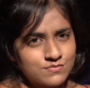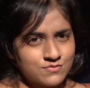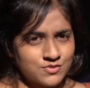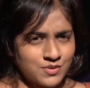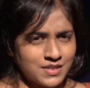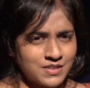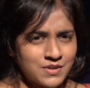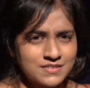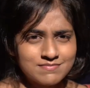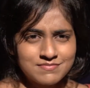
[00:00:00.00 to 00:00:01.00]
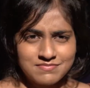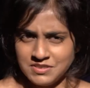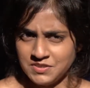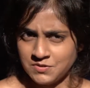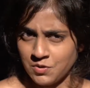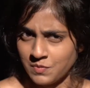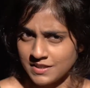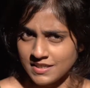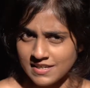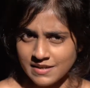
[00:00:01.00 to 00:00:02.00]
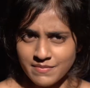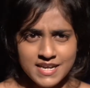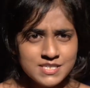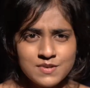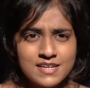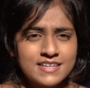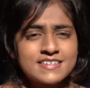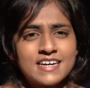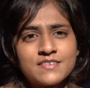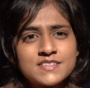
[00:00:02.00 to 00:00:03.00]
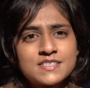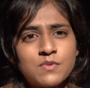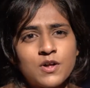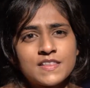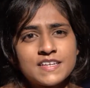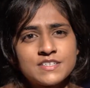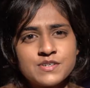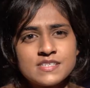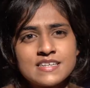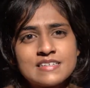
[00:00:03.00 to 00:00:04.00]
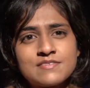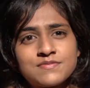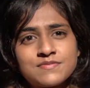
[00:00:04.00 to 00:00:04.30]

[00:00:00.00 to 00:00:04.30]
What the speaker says: So I thought, this was no big deal. I might as well let her have this small thing to herself.